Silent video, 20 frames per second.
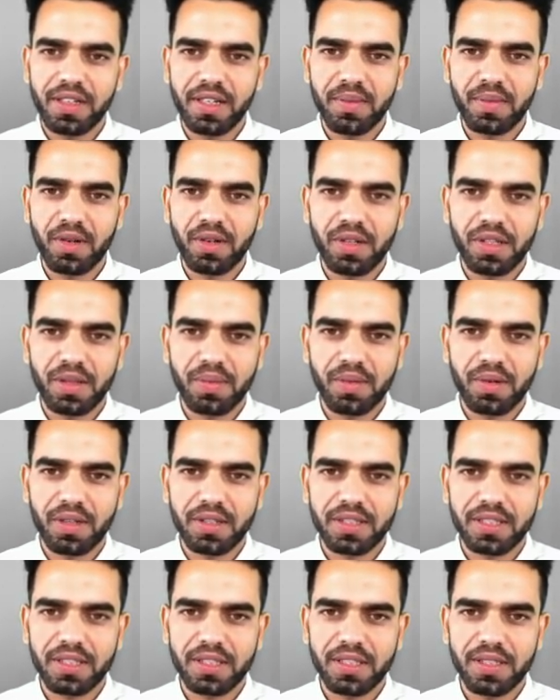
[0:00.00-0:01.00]
about the
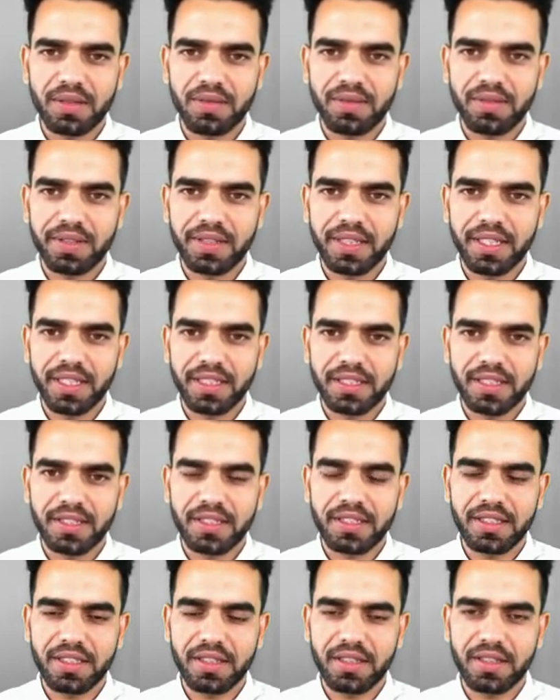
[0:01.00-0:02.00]
process of
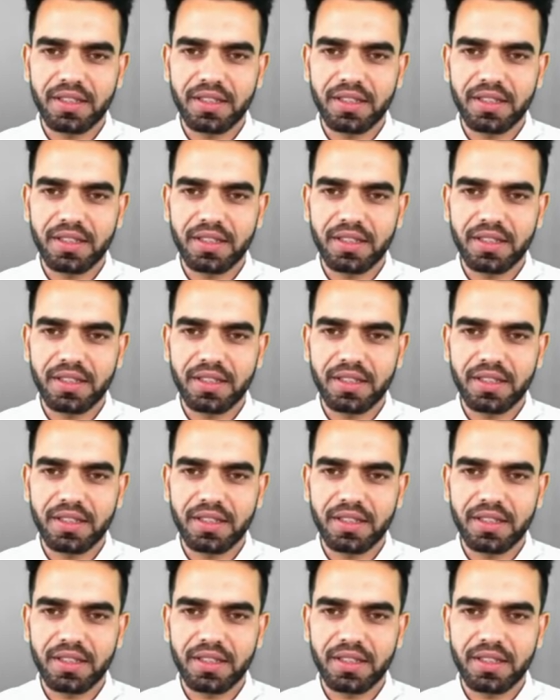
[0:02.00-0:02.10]
digestion,